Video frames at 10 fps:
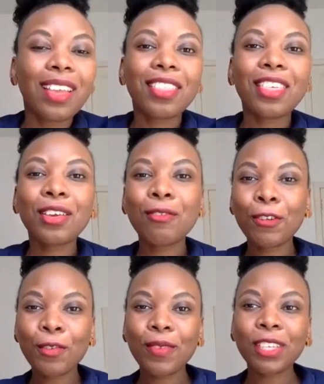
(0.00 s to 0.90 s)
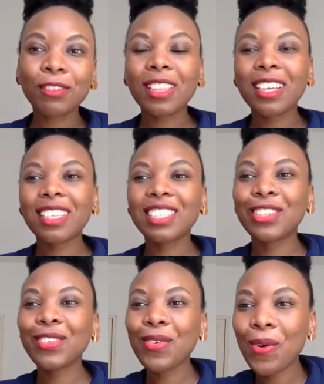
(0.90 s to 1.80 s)
Thank you very much for that.
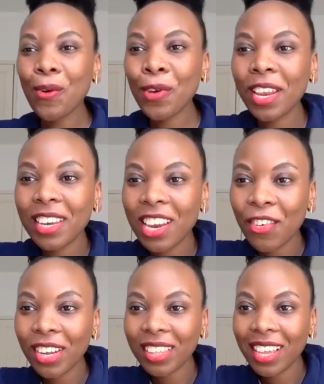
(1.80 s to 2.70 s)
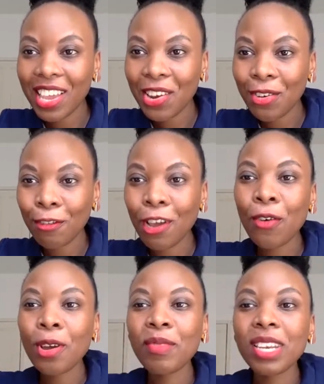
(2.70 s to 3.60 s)
So we are nearing the end of
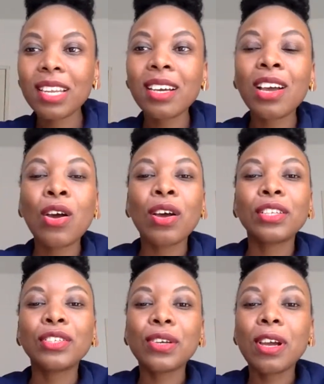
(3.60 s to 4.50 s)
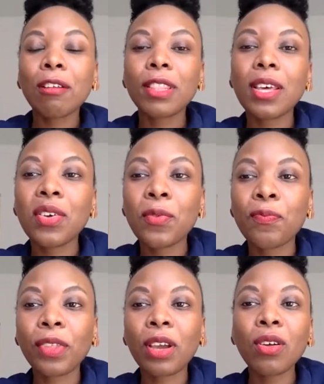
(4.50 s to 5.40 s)
our webinar. Do you have the
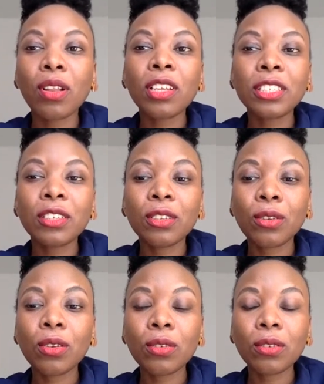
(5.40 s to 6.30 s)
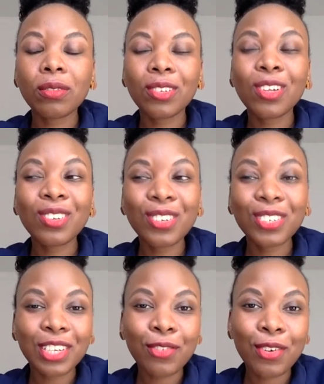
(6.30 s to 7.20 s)
um, conclude,
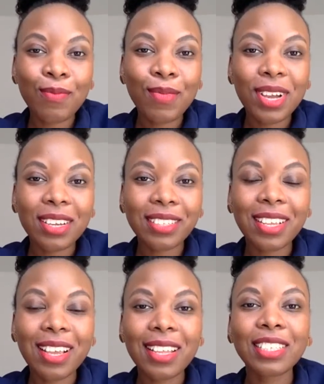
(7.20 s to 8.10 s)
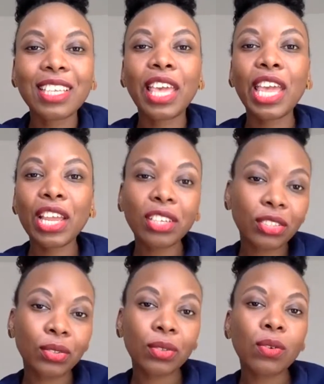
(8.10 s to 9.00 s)
concluding remarks and key
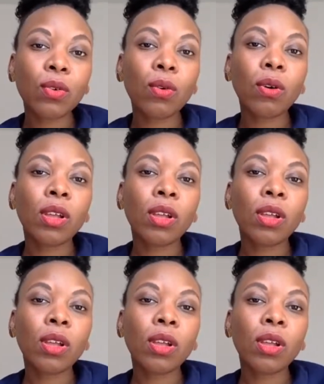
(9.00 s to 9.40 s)
issues or